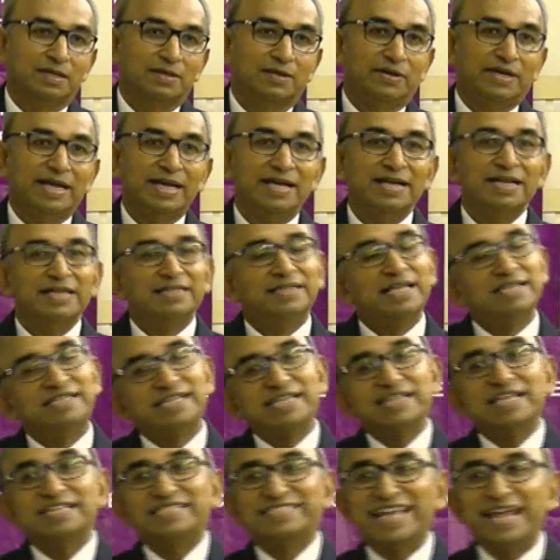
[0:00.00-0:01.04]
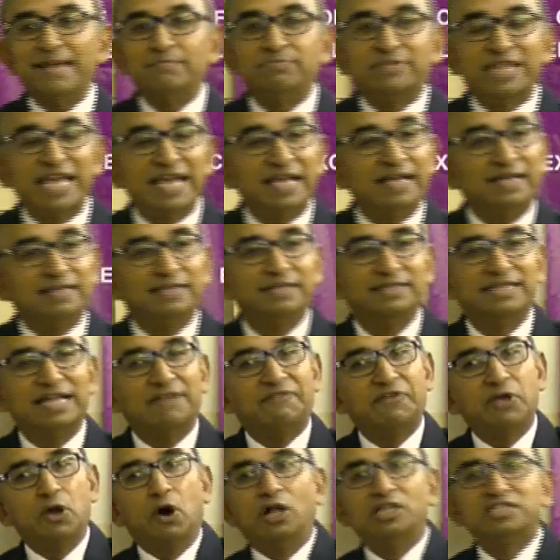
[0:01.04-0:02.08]
Okay? They see the same thing that
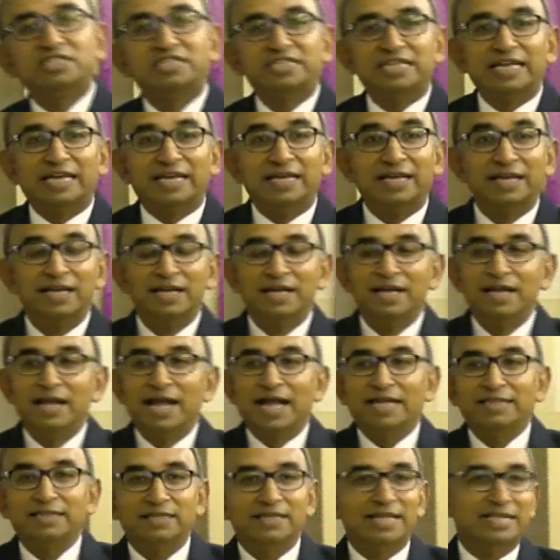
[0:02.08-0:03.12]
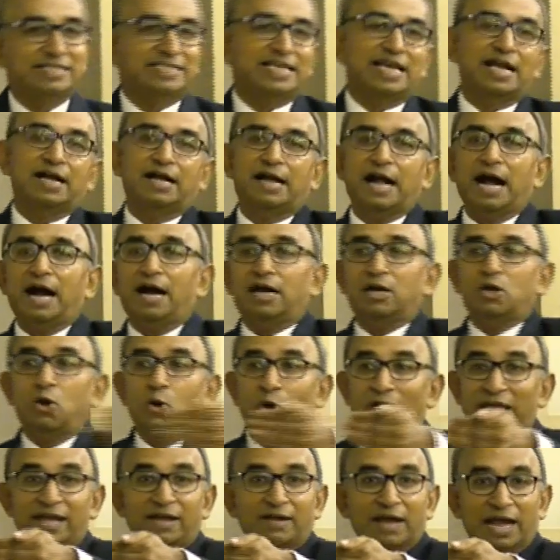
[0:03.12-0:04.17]
we all see, and they see a car
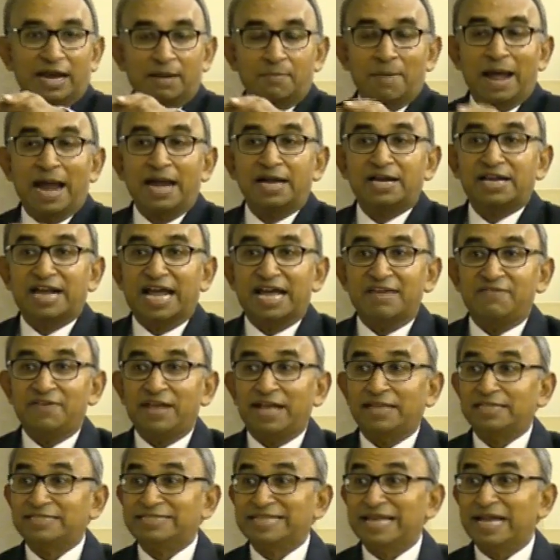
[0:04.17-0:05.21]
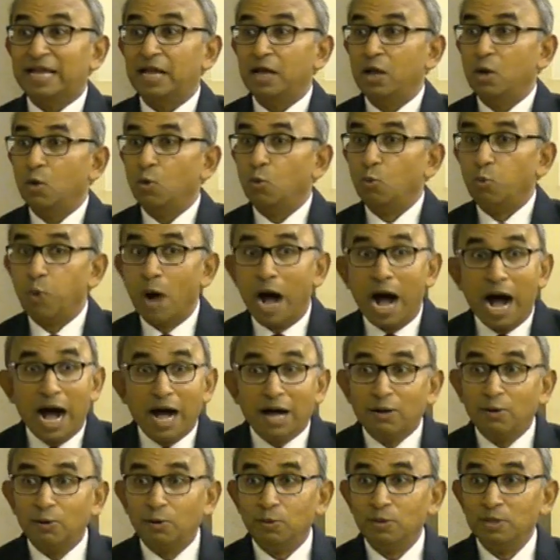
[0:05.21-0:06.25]
going and a man driving, and they say,
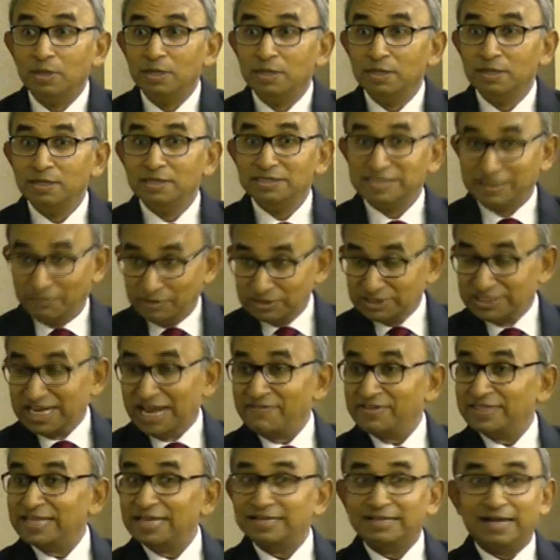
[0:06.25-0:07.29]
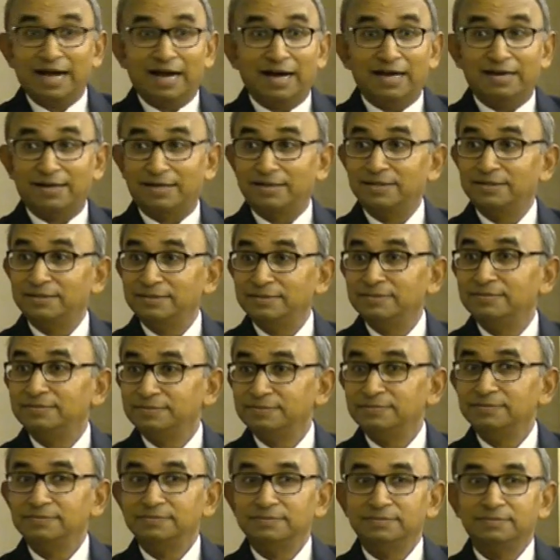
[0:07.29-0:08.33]
wow, someone's driving that car.
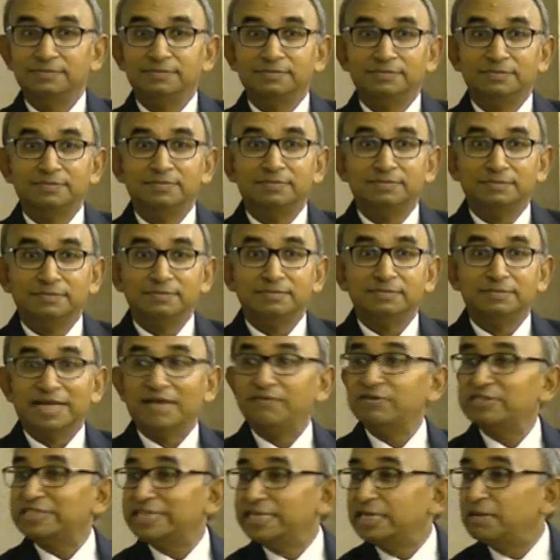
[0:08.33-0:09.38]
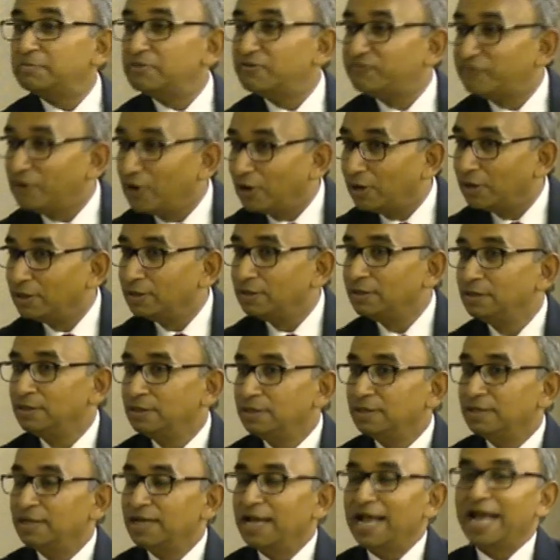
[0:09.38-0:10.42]
Never seen it before.
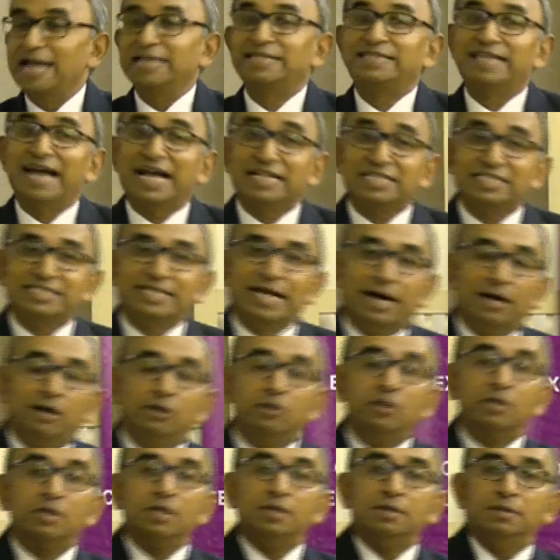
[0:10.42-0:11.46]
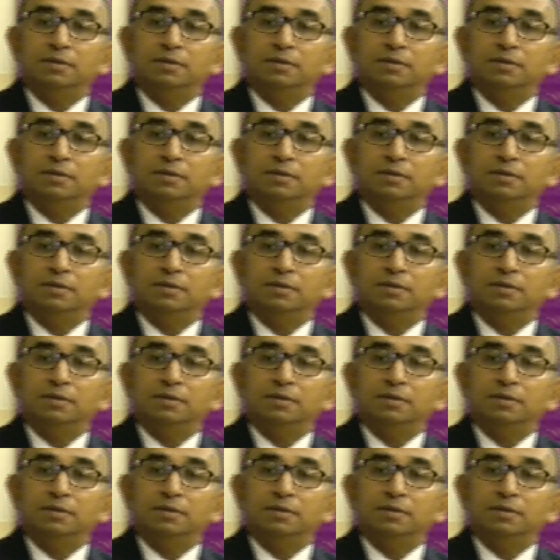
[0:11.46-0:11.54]
And that's how